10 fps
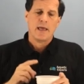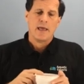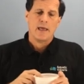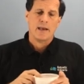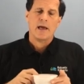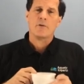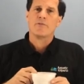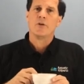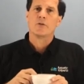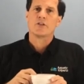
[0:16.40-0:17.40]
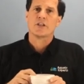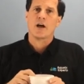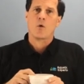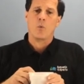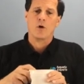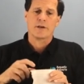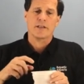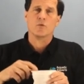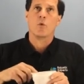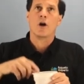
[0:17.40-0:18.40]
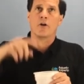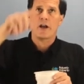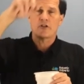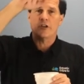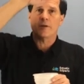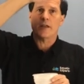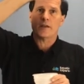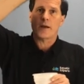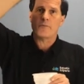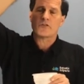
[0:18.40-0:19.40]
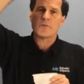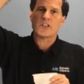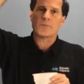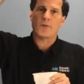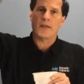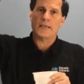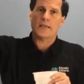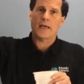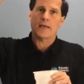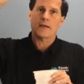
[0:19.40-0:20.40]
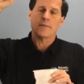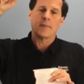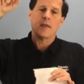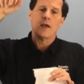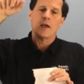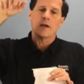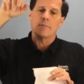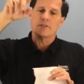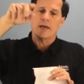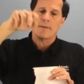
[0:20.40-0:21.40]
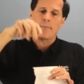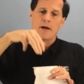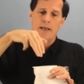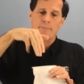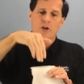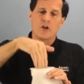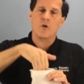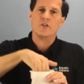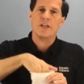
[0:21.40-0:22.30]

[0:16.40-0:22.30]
And how a filter sock works is water actually comes from a display tank, comes down a pipe, goes